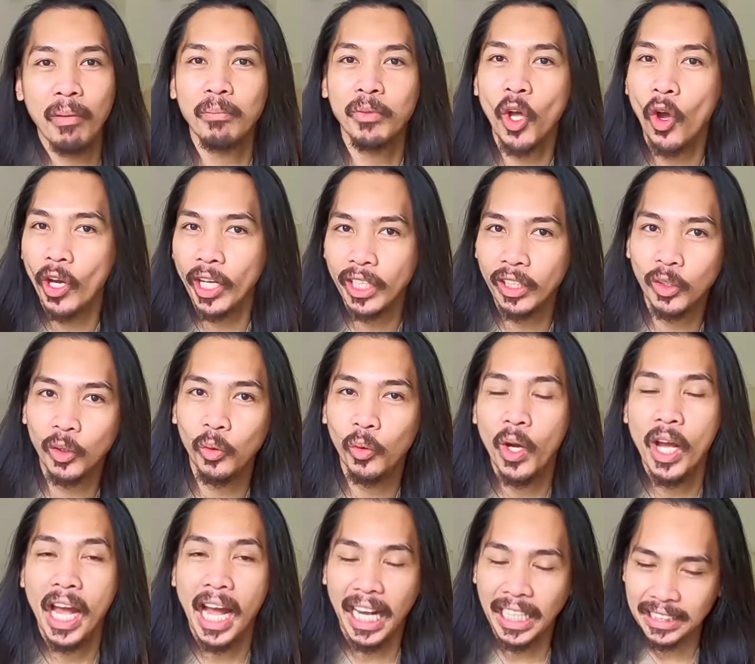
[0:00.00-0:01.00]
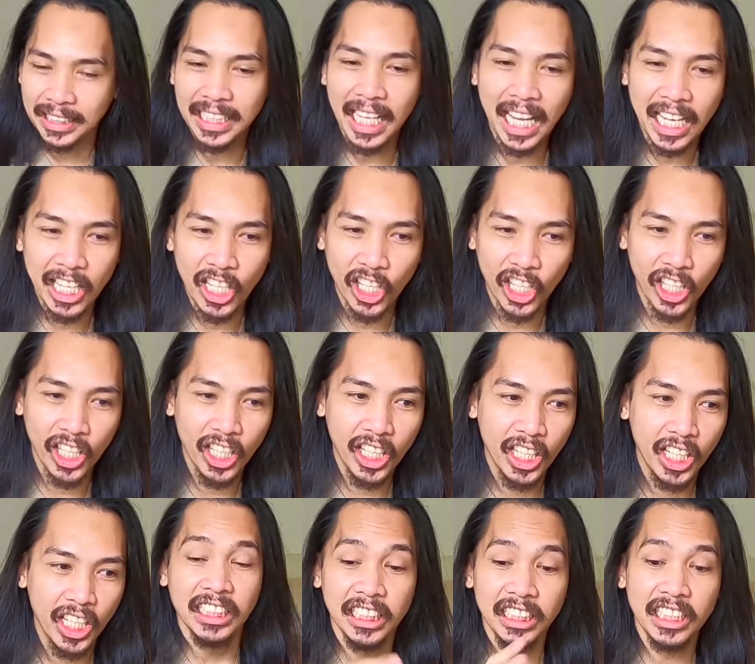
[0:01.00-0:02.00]
I'm talking to a seller,
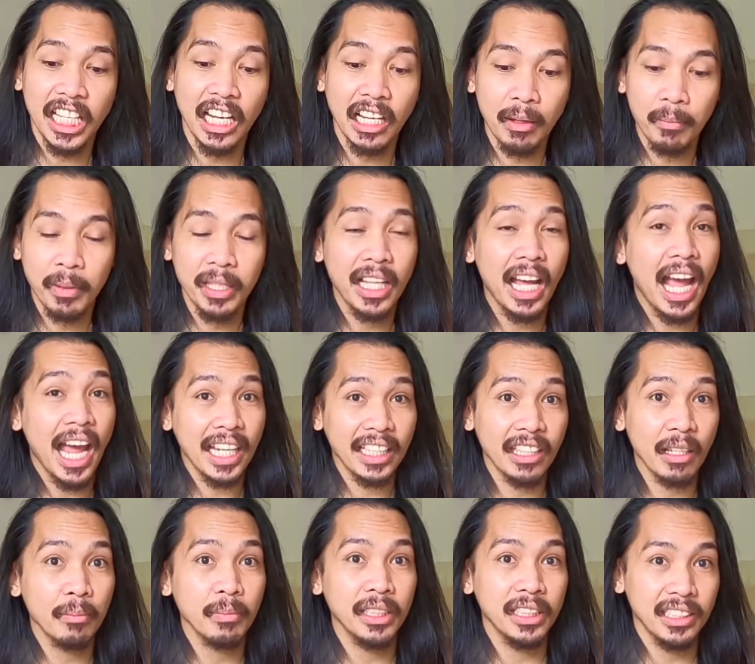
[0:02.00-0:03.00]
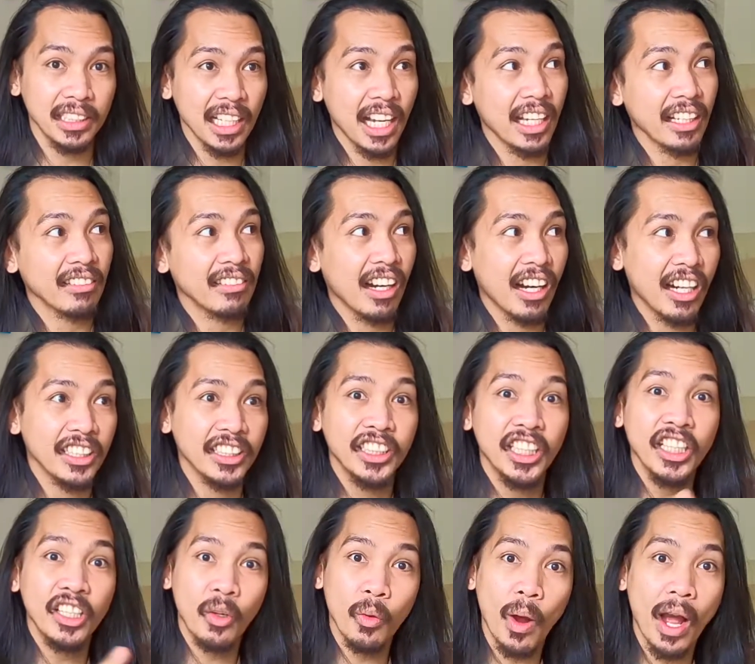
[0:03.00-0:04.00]
she's telling me the item is like
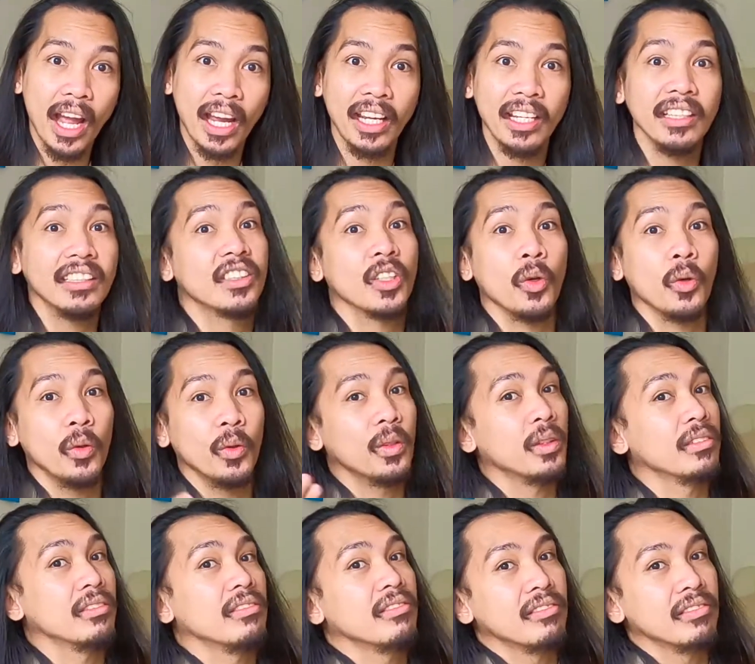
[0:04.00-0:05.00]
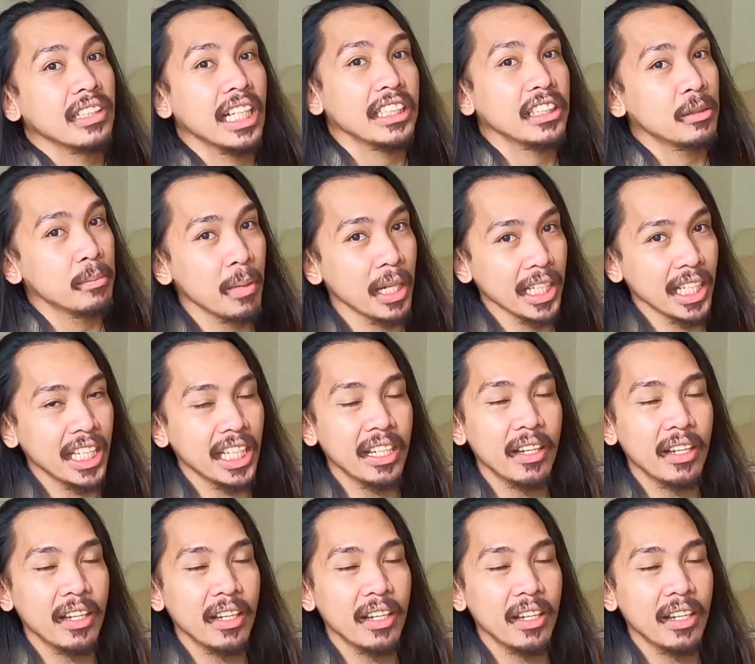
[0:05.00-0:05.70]
kwai, so that's money.